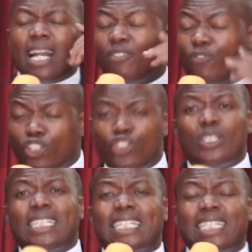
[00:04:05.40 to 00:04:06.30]

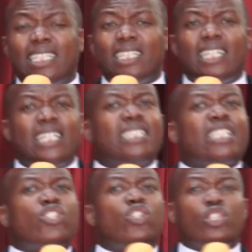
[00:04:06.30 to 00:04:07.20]
unfortunately, it
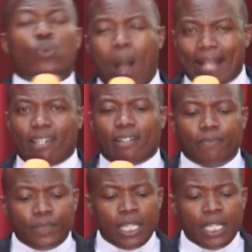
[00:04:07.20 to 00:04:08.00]
is not working.